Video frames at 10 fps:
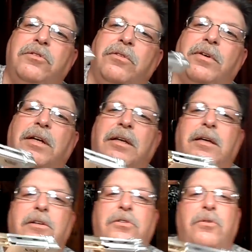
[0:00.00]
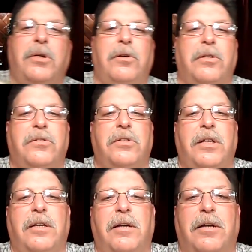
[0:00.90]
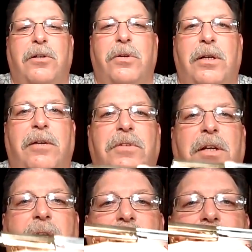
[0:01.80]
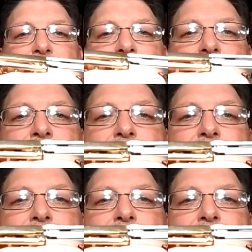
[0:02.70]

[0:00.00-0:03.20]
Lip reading: See if I can get it so you can see, and I can do it left-handed.